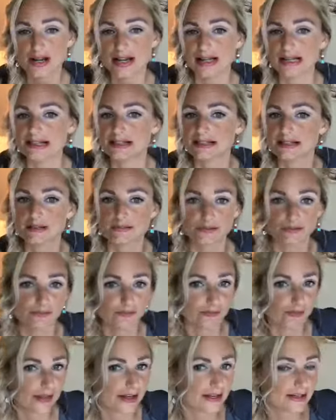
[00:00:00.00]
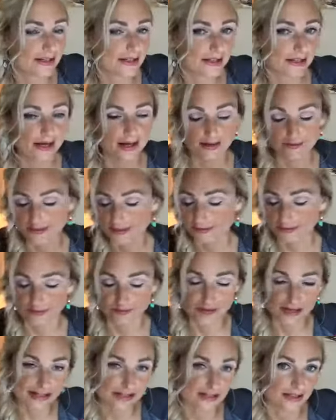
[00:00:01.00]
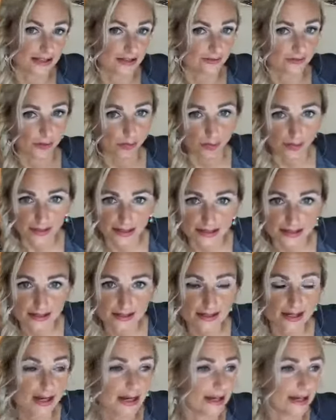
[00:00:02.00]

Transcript: it's a different place, a different face, a different place,